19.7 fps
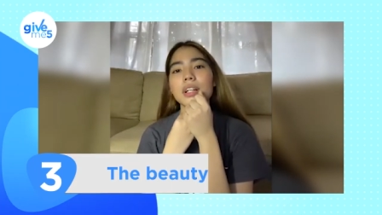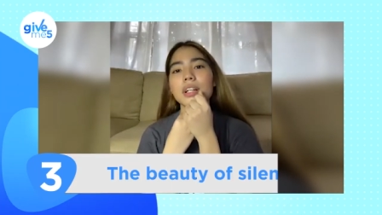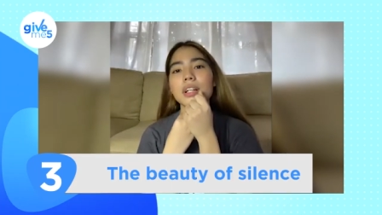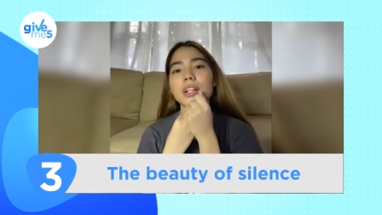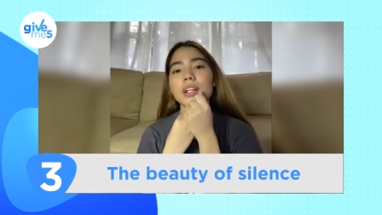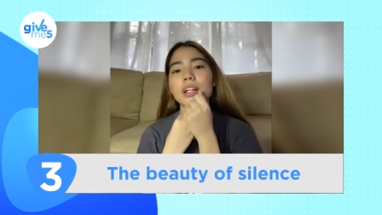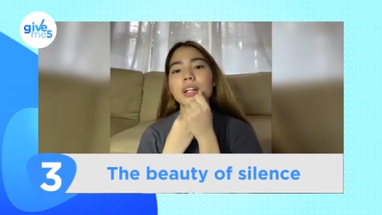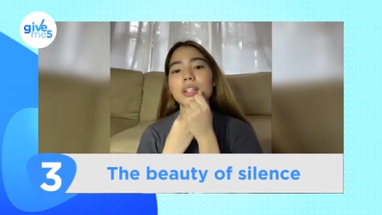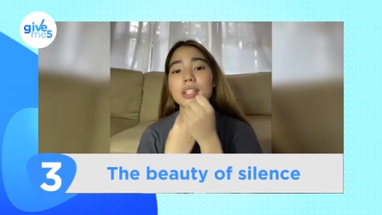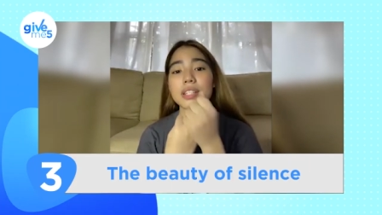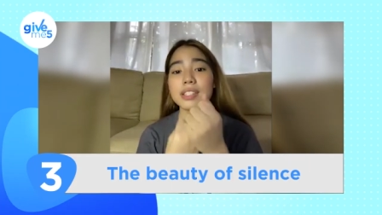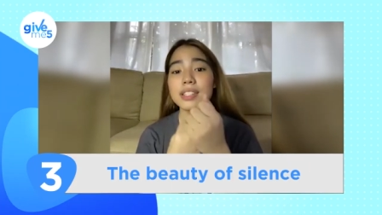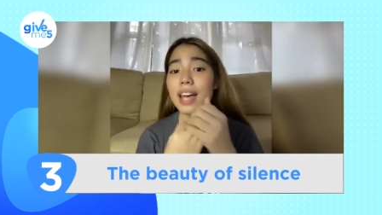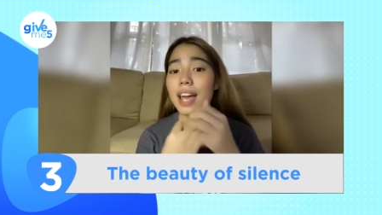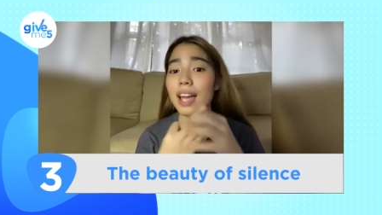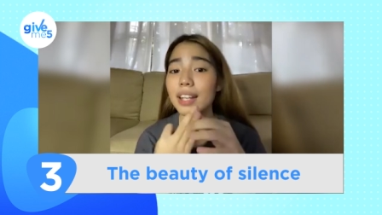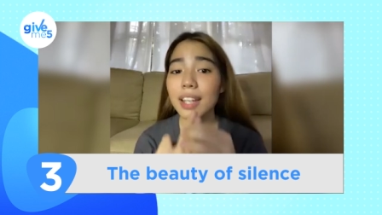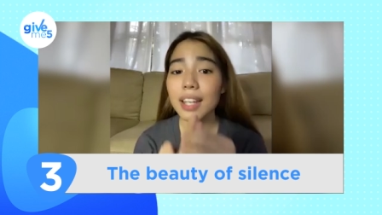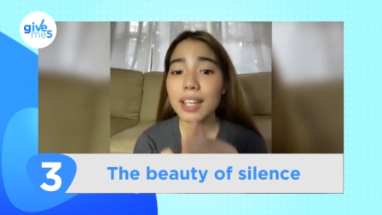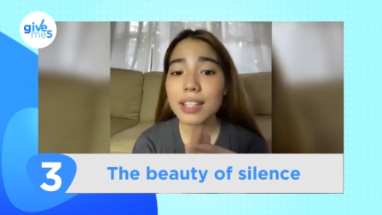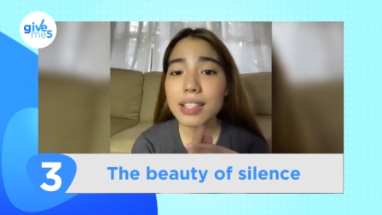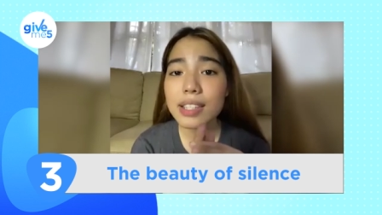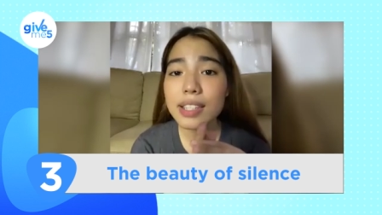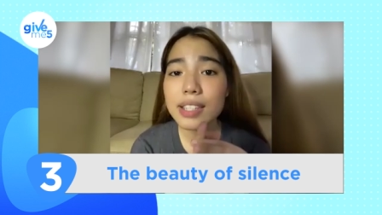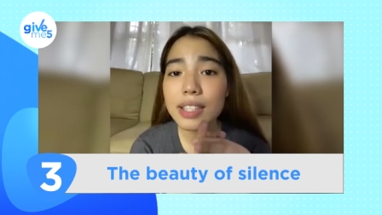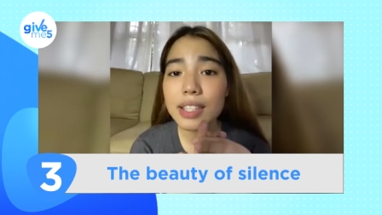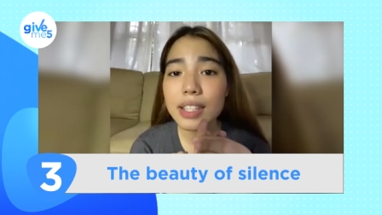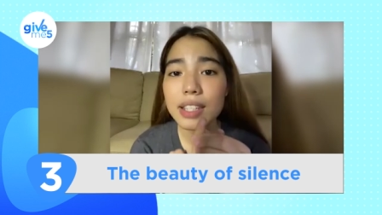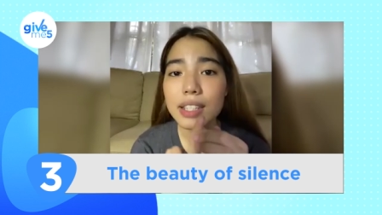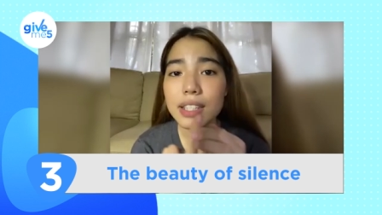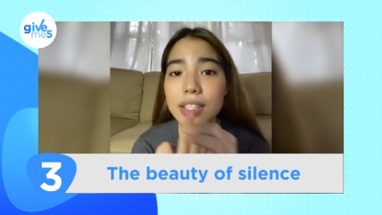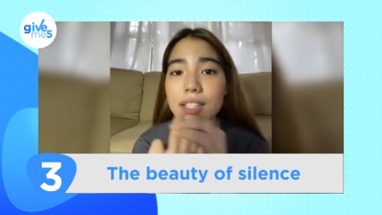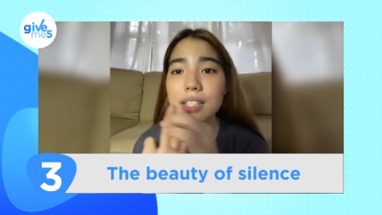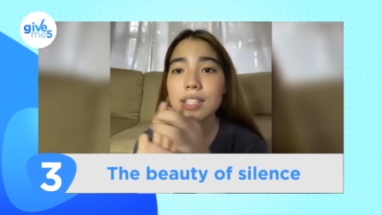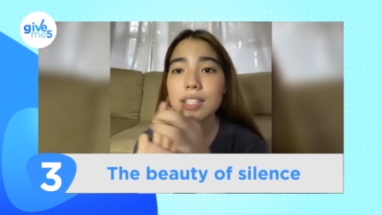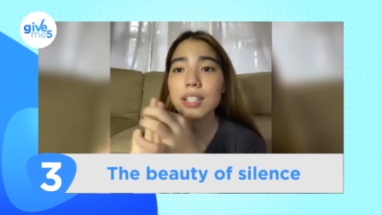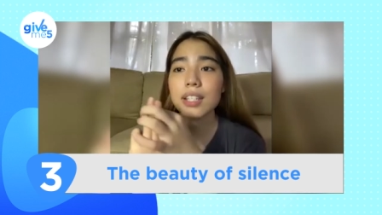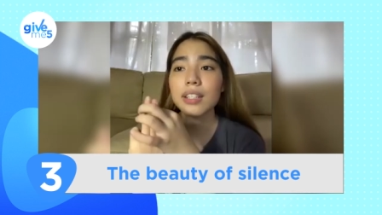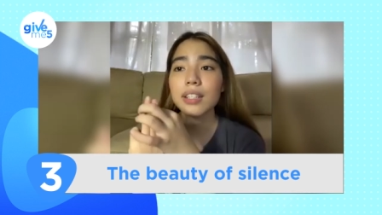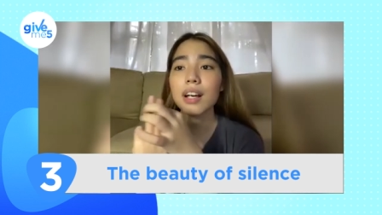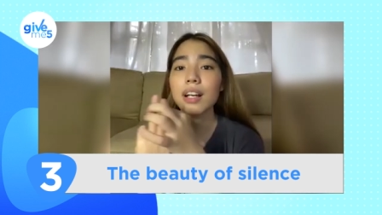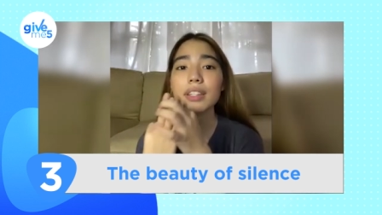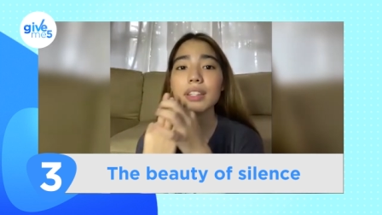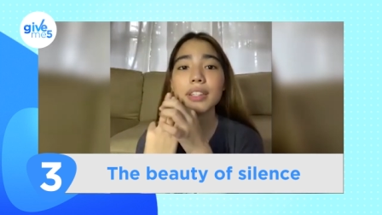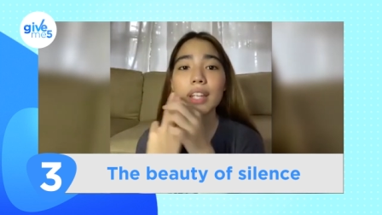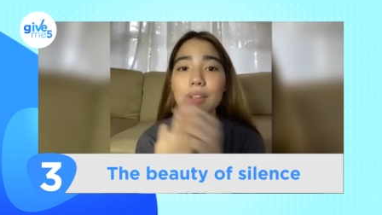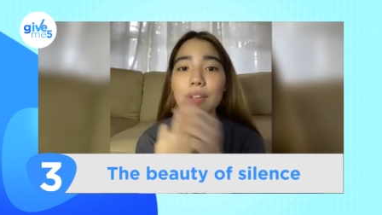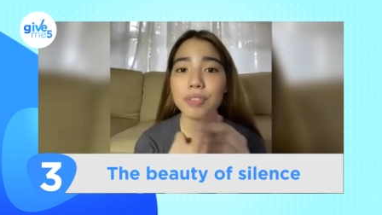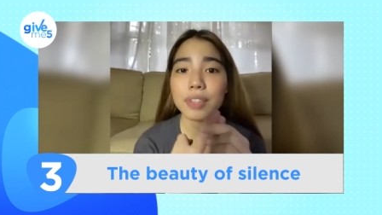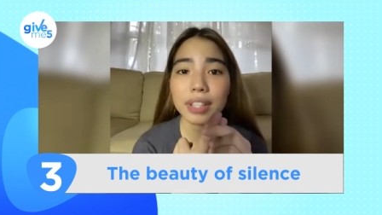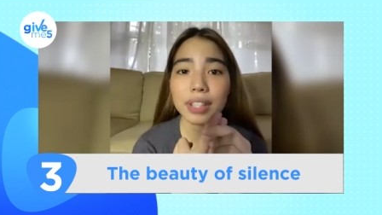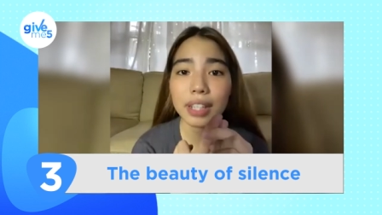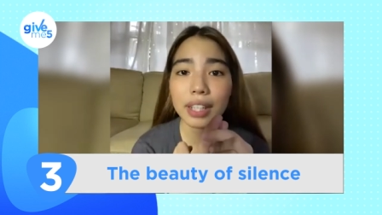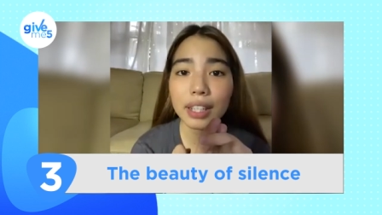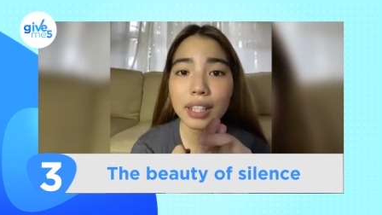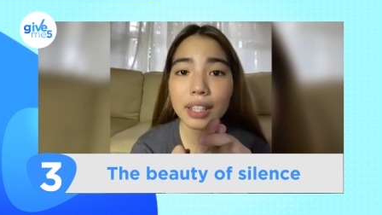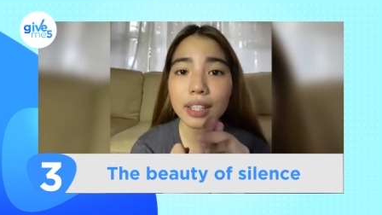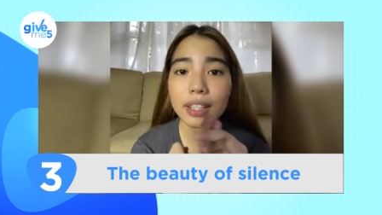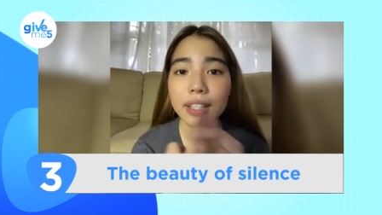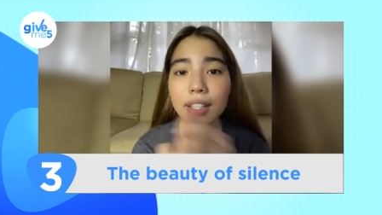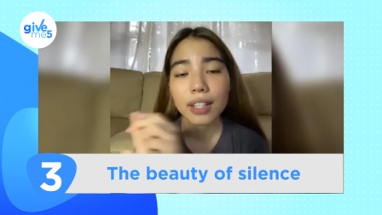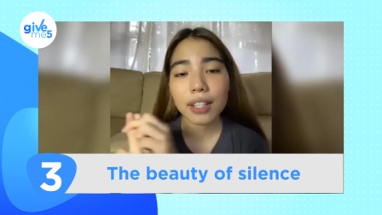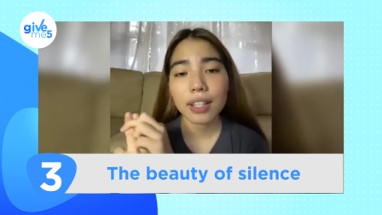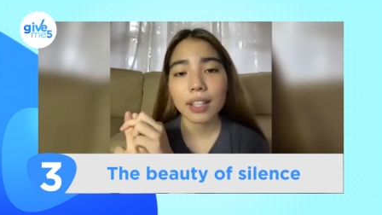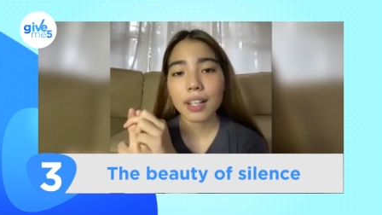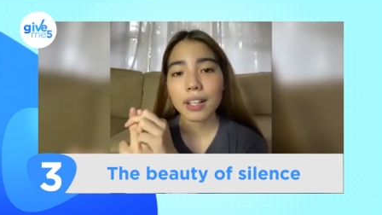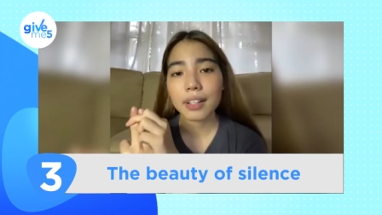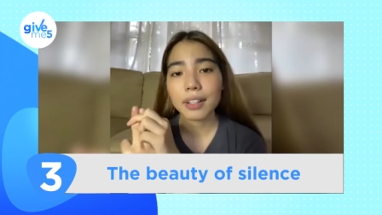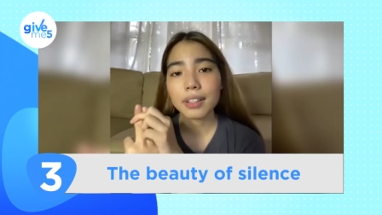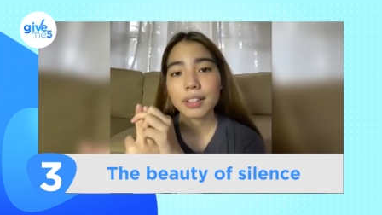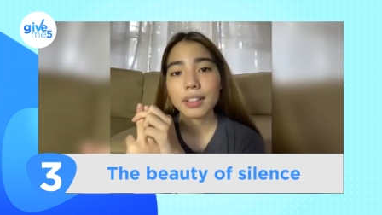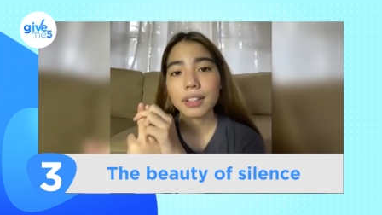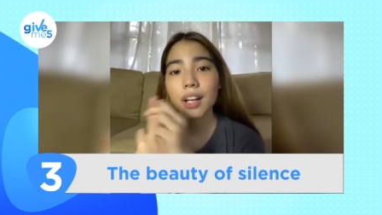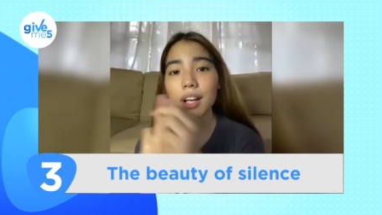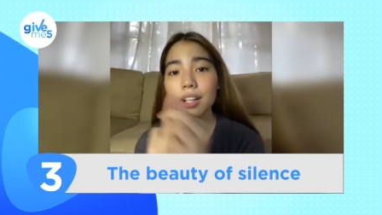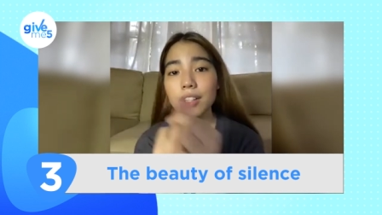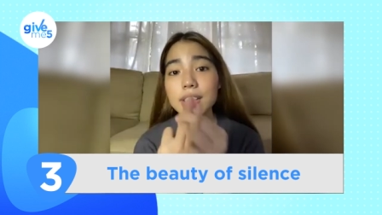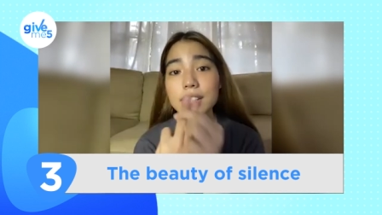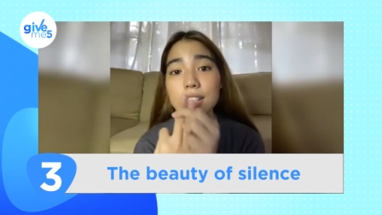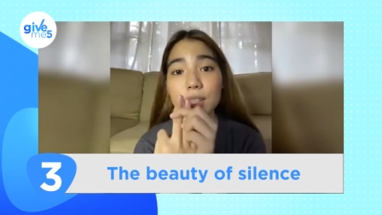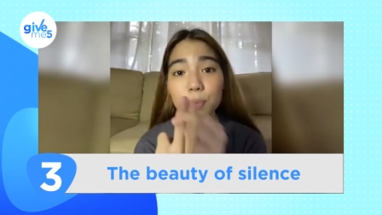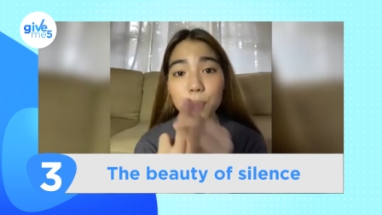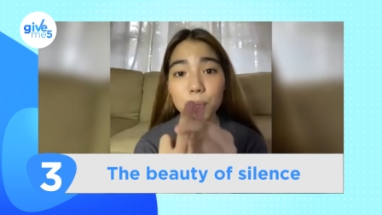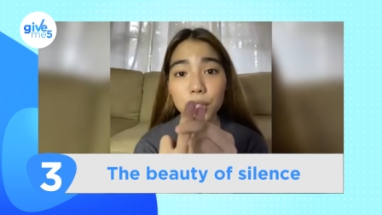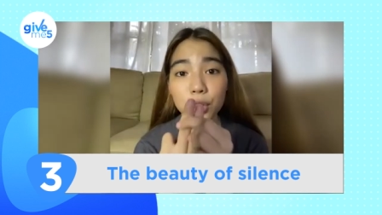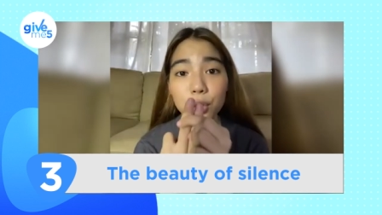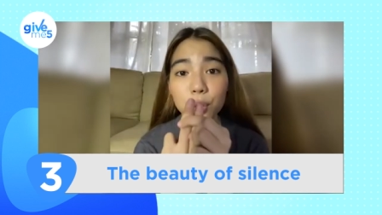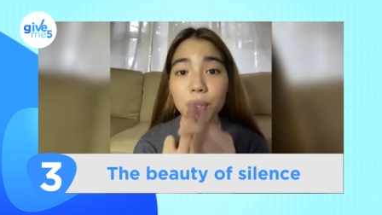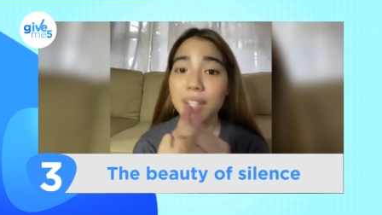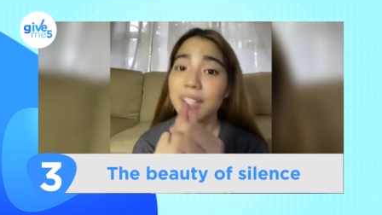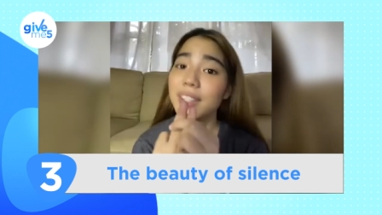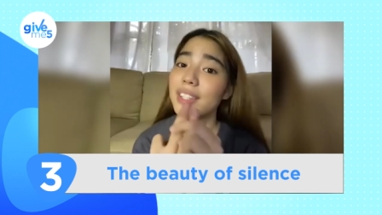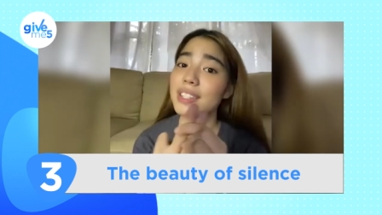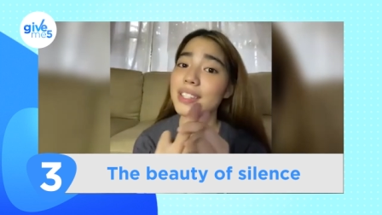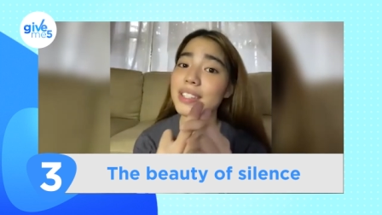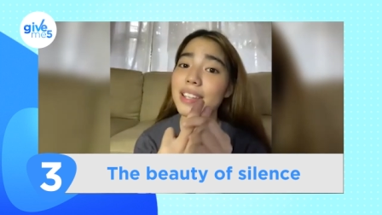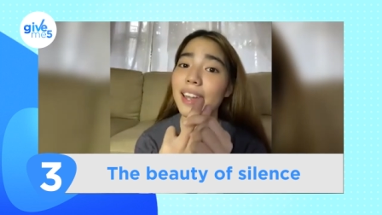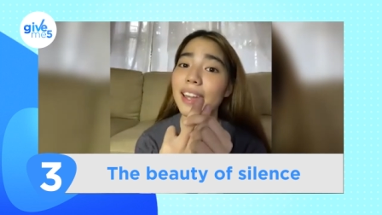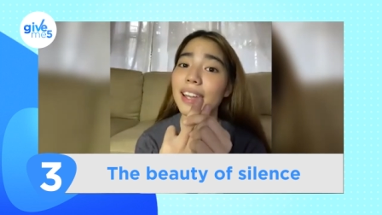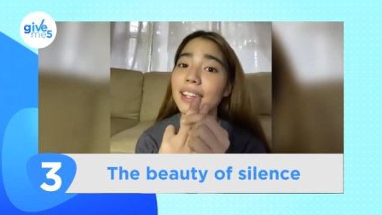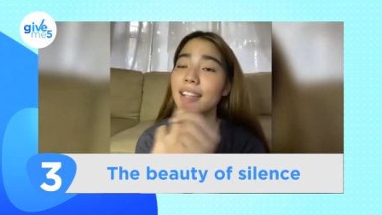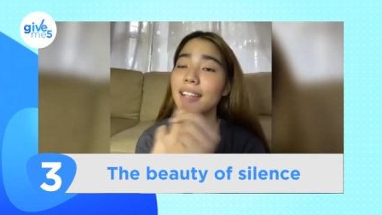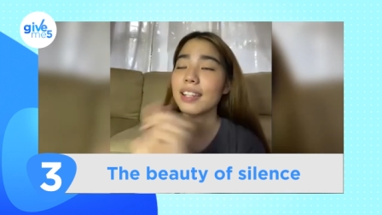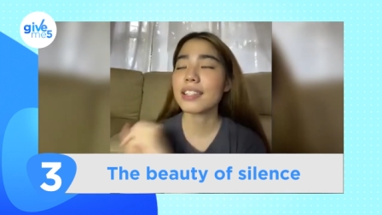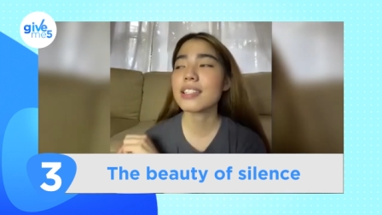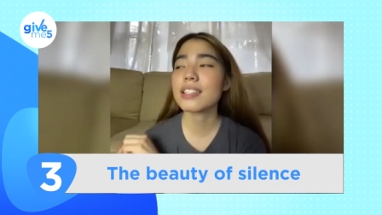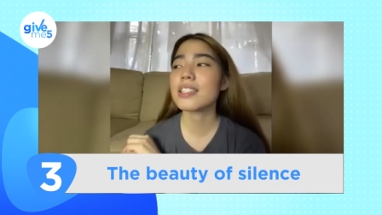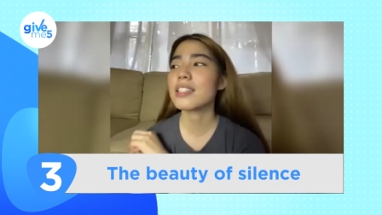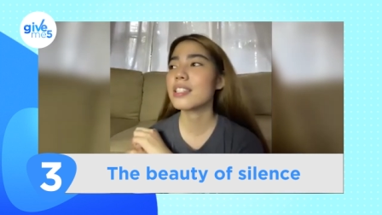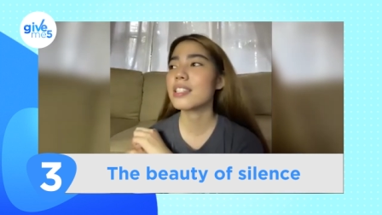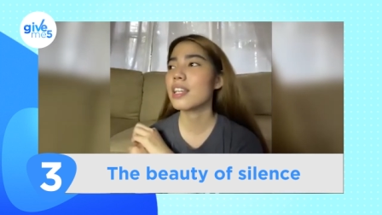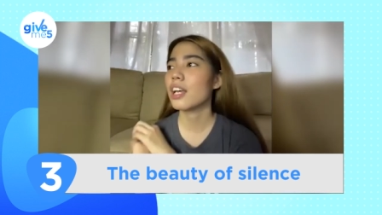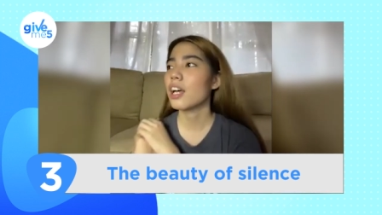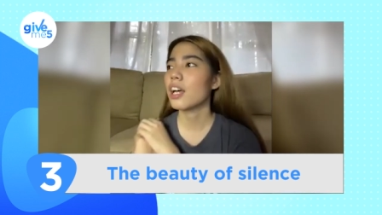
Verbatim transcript: this silence is not deafening. God is with you in the silence.